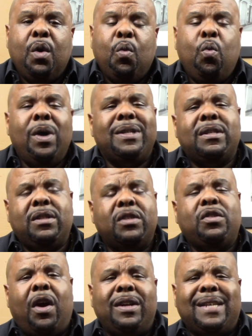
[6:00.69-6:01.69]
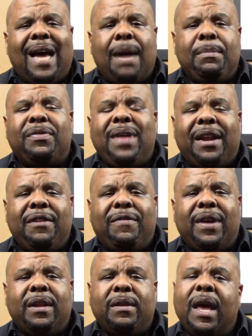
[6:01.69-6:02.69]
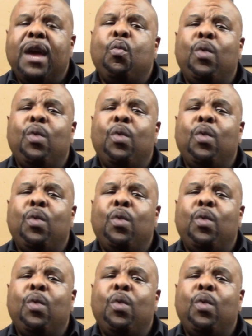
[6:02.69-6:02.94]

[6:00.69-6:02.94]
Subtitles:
What's the start time of that event, and